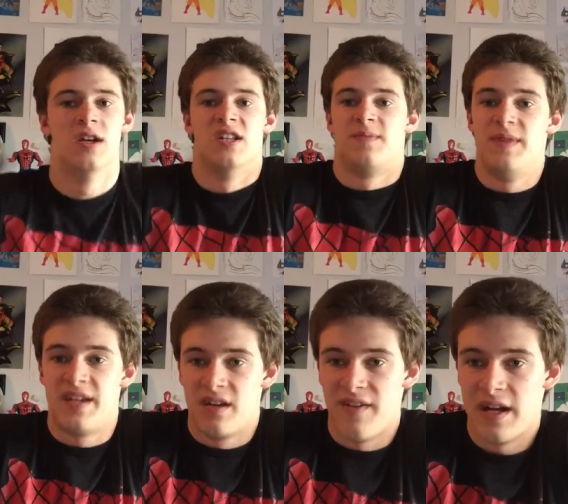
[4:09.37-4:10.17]

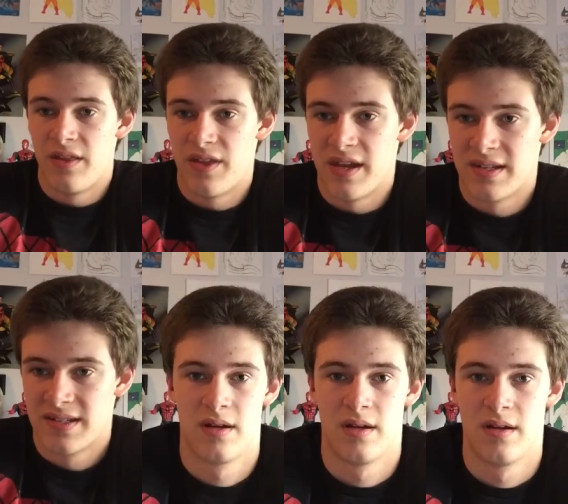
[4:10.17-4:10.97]
Speaking of added
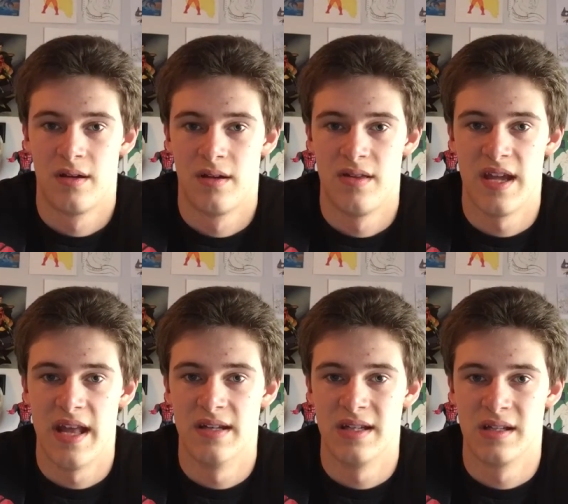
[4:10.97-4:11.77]
things, the
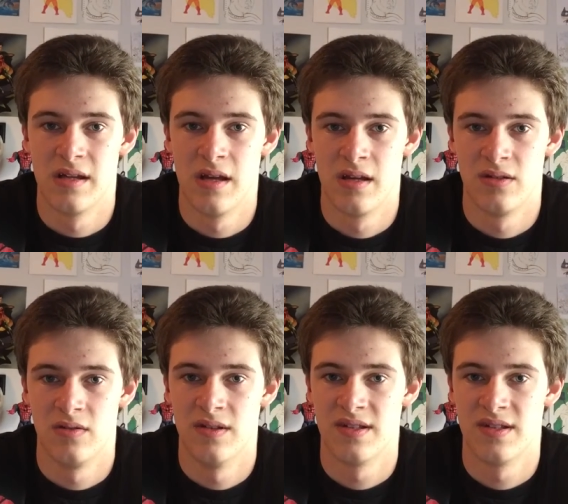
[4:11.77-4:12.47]
ending to the